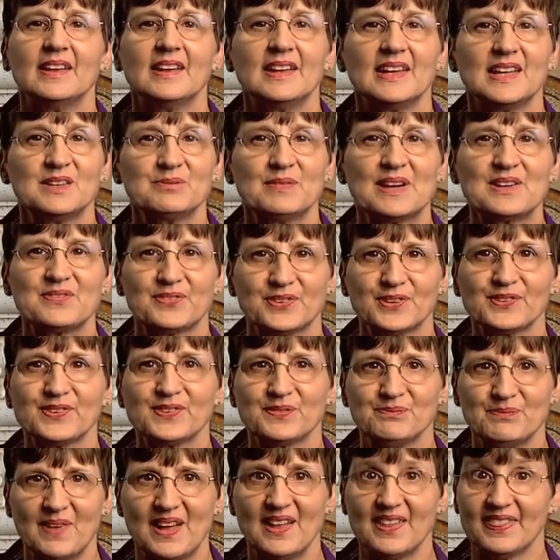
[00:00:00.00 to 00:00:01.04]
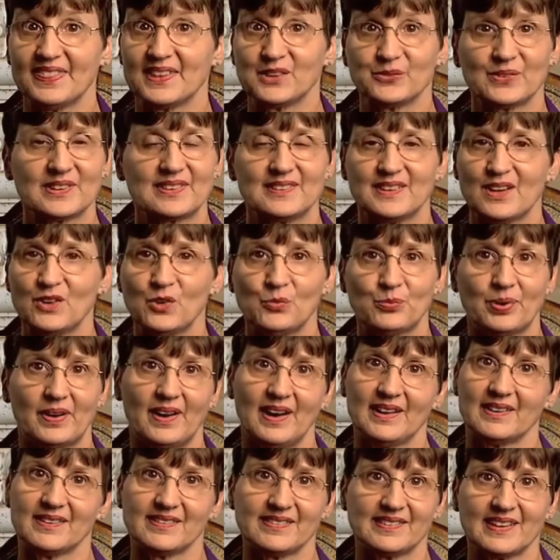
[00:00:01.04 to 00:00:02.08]
In my first month and with no
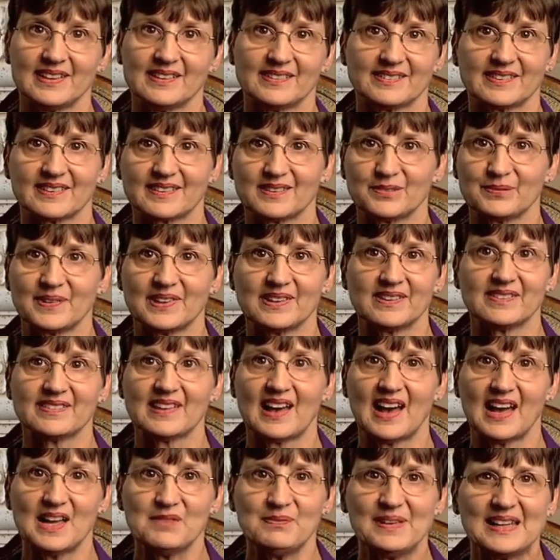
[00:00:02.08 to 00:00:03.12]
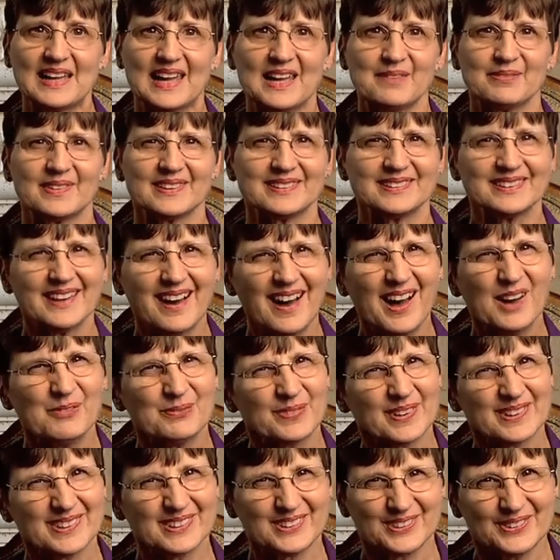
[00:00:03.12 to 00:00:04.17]
prior sales experience, I became the top
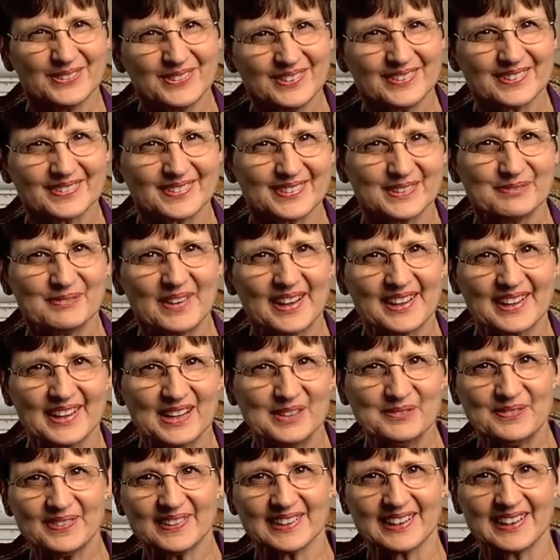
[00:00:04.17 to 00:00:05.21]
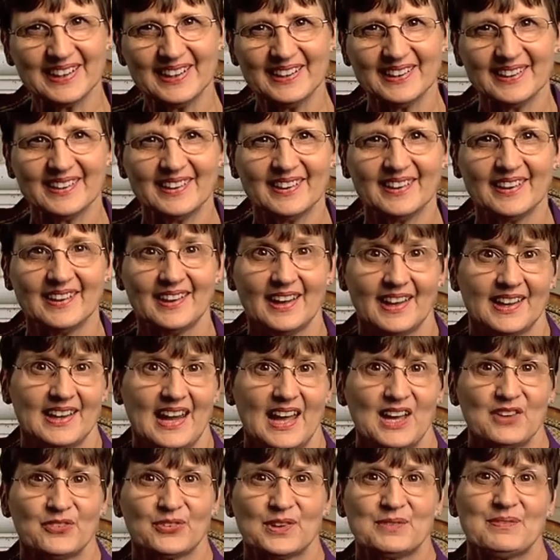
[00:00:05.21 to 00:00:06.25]
producer in my company, and I
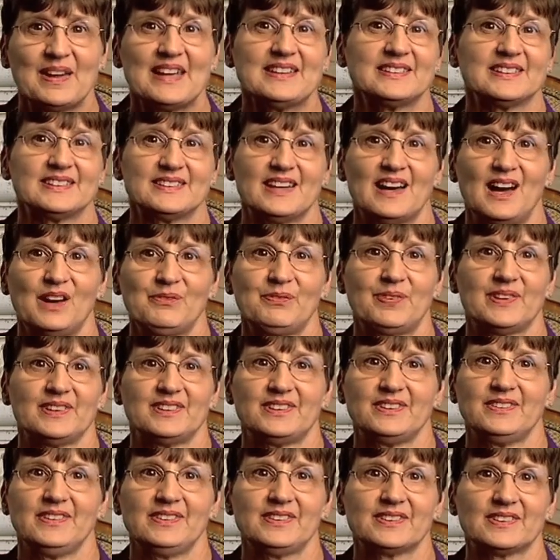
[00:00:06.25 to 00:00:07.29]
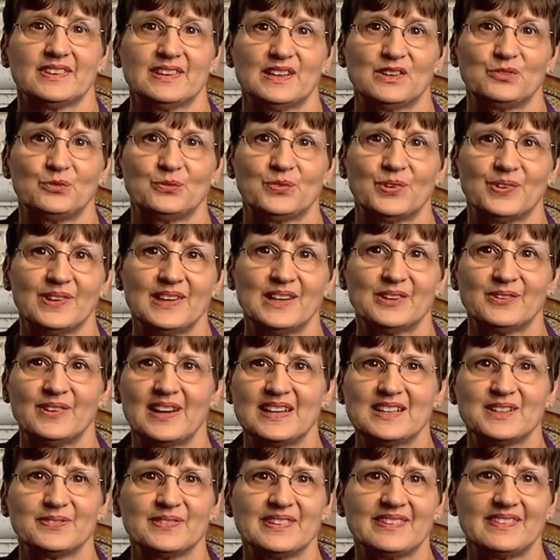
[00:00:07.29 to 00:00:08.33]
have remained a top producer of
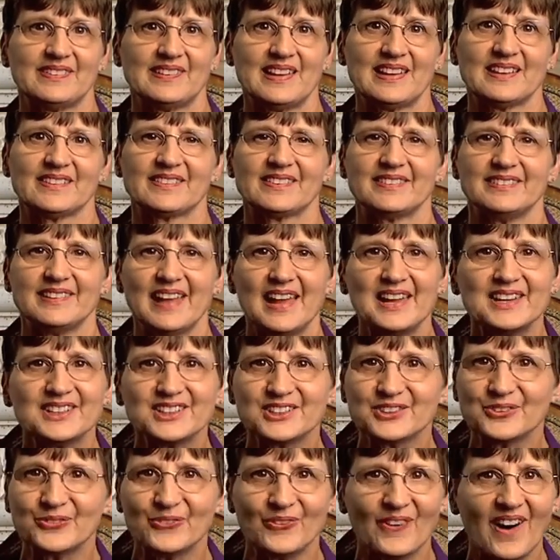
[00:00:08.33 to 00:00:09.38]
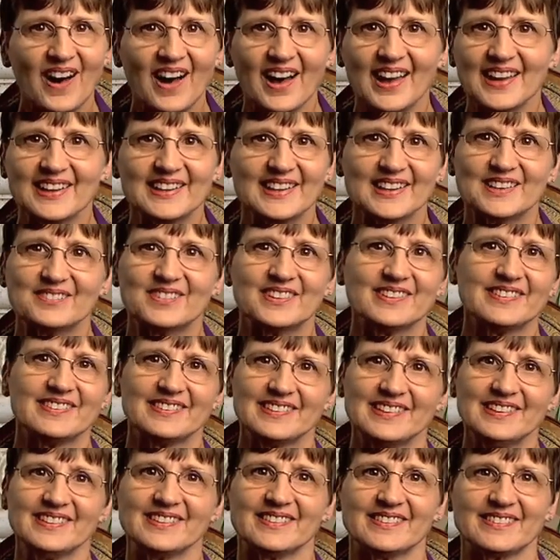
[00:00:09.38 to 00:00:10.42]
pre-arrangement sales nationwide ever
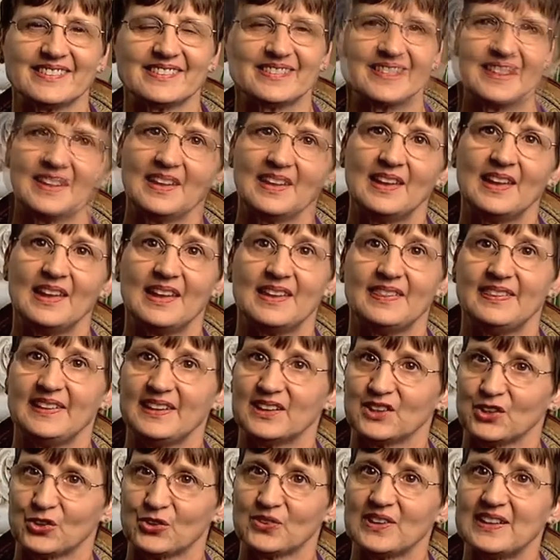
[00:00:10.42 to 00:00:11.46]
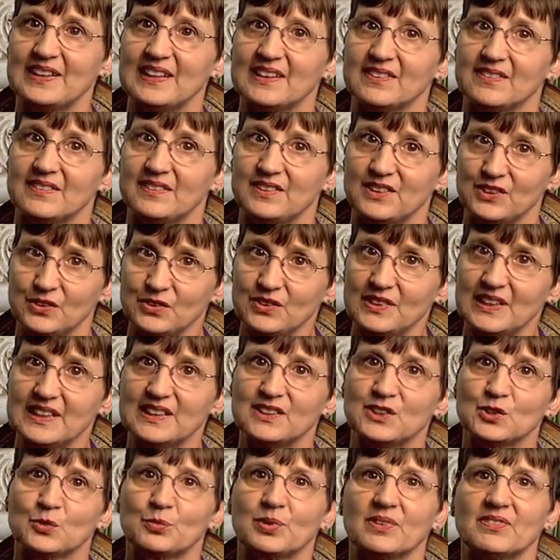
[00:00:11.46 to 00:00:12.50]
since. The ingredients you need
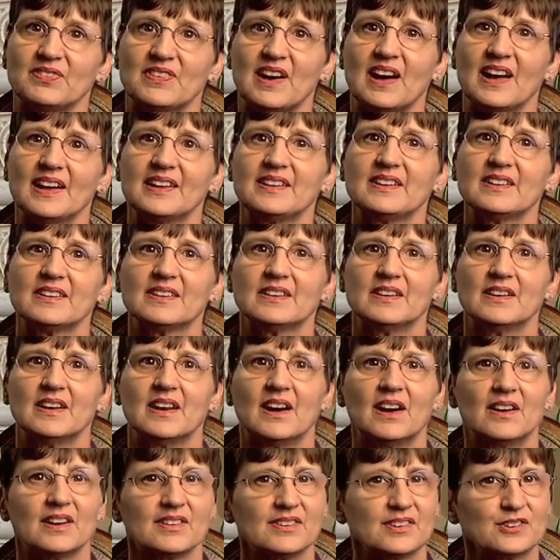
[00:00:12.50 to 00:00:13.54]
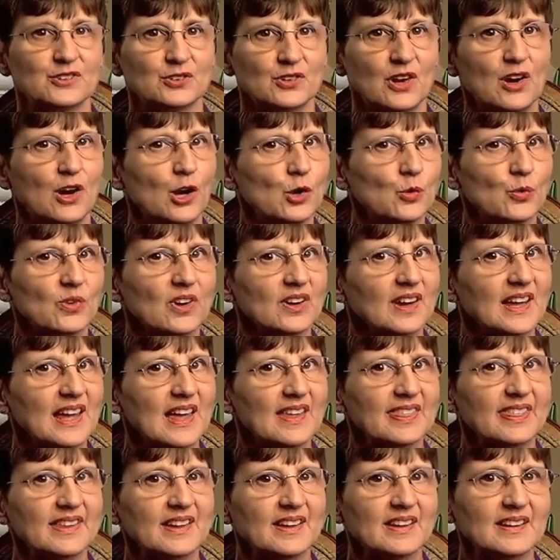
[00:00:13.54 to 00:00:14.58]
to provide are a strong work
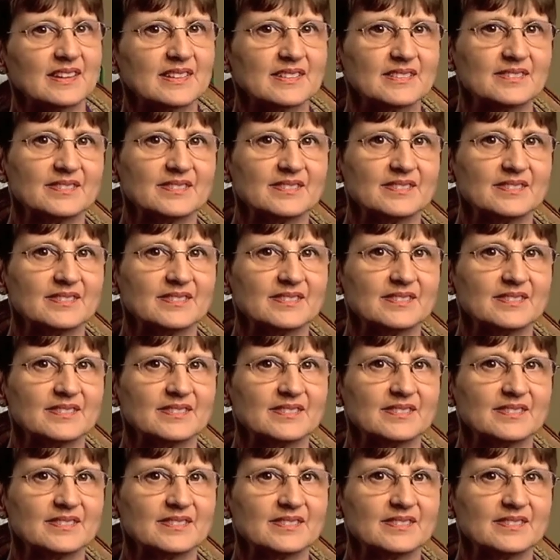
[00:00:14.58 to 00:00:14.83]
ethic